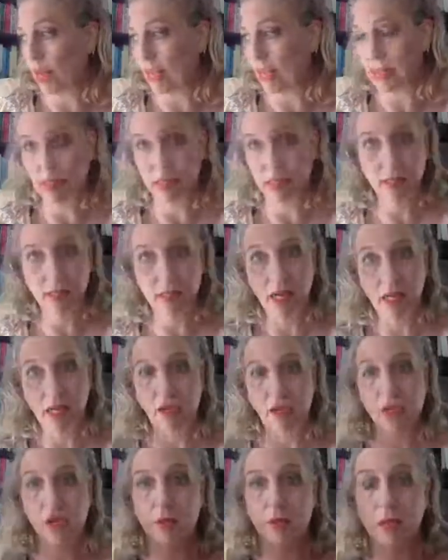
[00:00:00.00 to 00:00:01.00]
and has
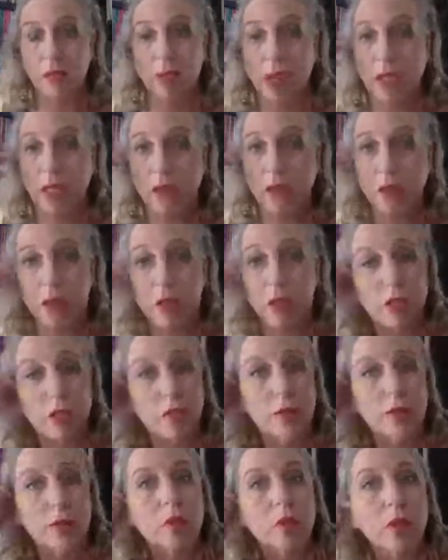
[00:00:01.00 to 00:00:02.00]
to
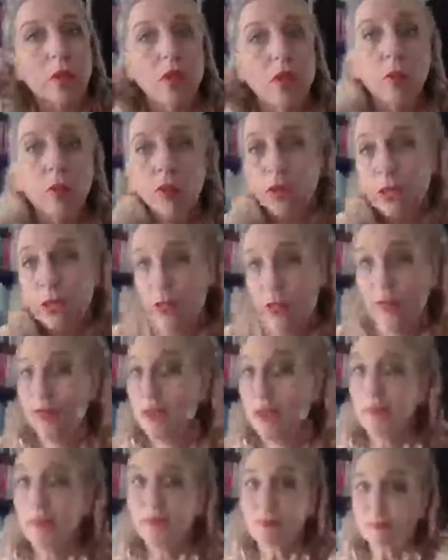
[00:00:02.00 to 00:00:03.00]
swim to a new world.
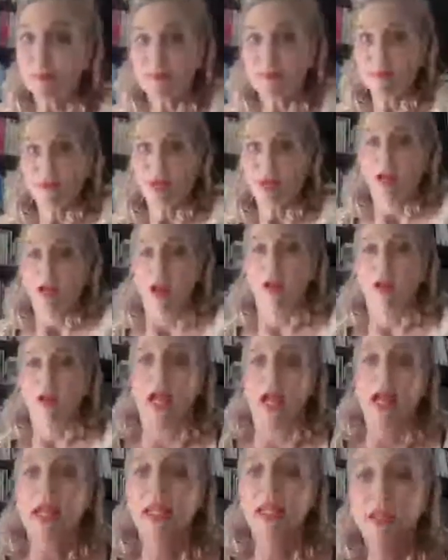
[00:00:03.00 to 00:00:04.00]

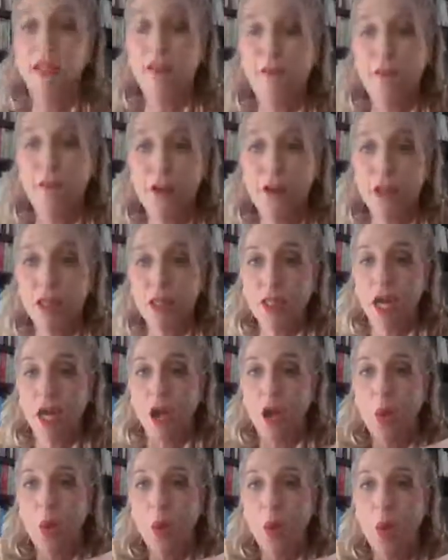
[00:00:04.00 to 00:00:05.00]
Okay, so first,
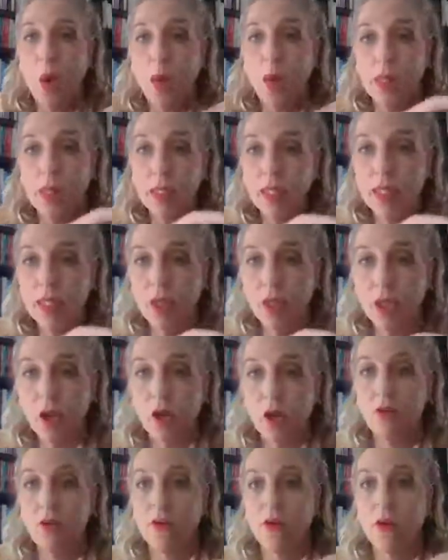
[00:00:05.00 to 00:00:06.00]
what is the
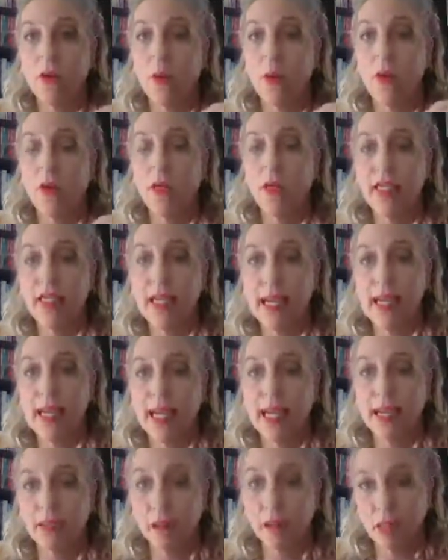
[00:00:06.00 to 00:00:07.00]
genre? What is the
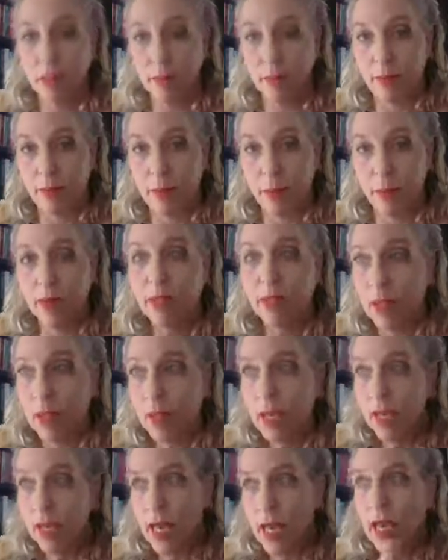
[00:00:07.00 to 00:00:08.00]
headline concept of your book?
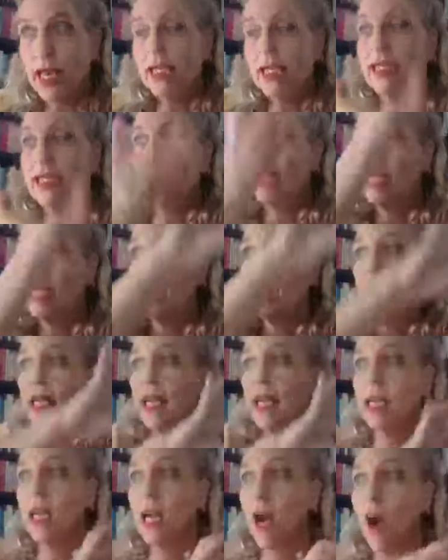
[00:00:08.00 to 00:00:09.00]

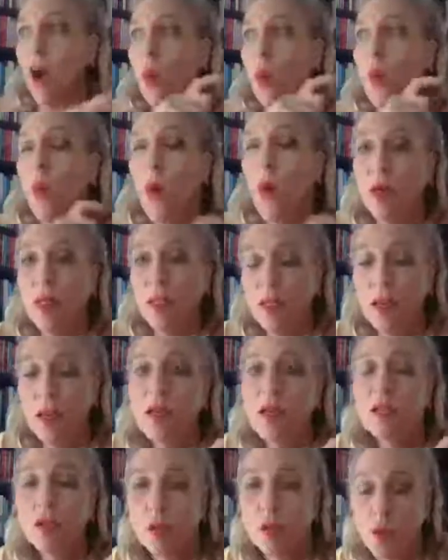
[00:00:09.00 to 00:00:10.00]
Secondly, what
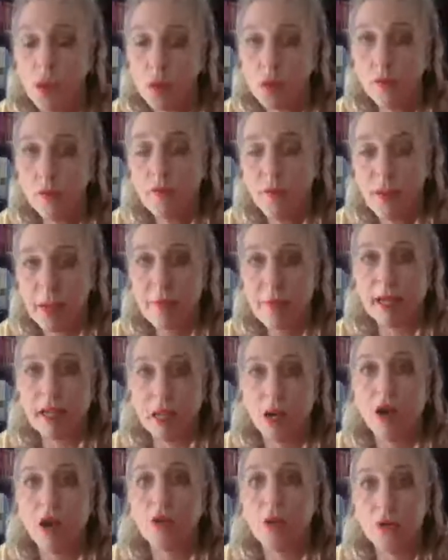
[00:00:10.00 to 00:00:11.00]
sort of
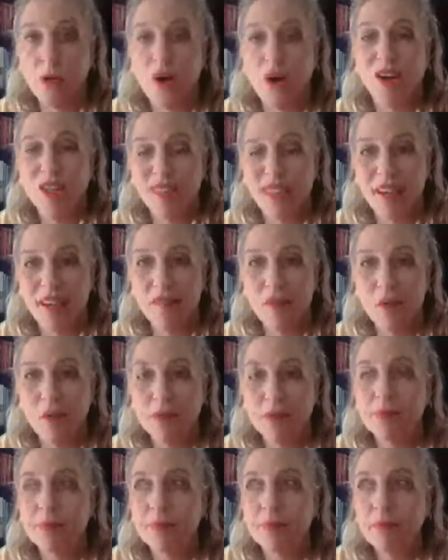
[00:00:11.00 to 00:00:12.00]
feedback are you asking
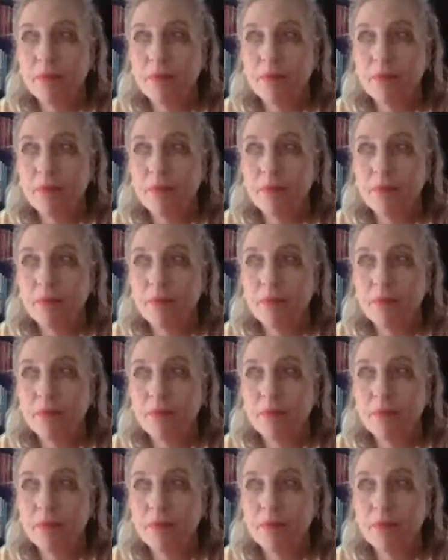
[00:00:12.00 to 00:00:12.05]
for?